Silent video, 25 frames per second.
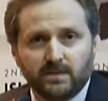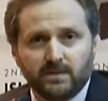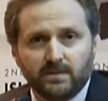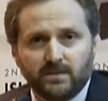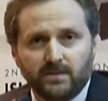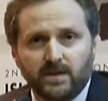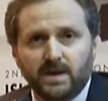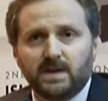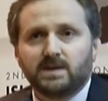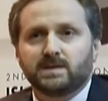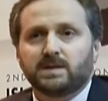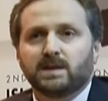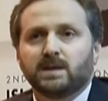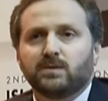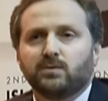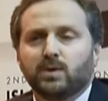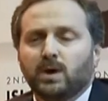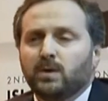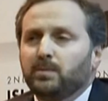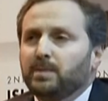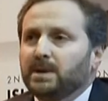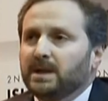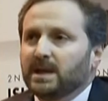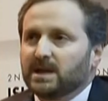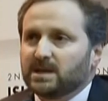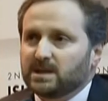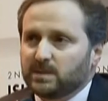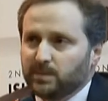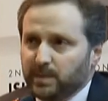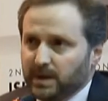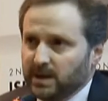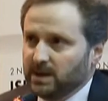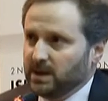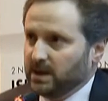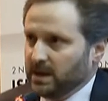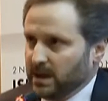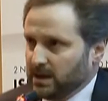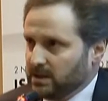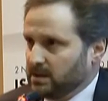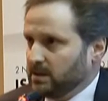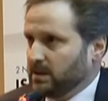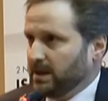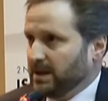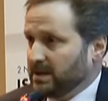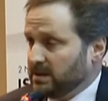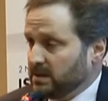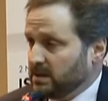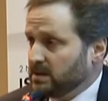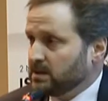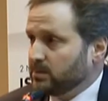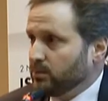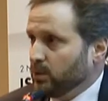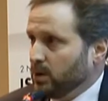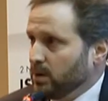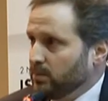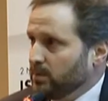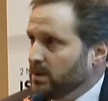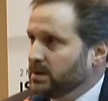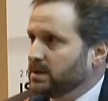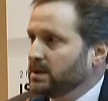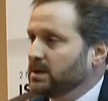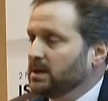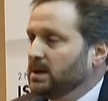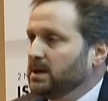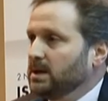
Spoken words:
facing, we have been experiencing at this moment,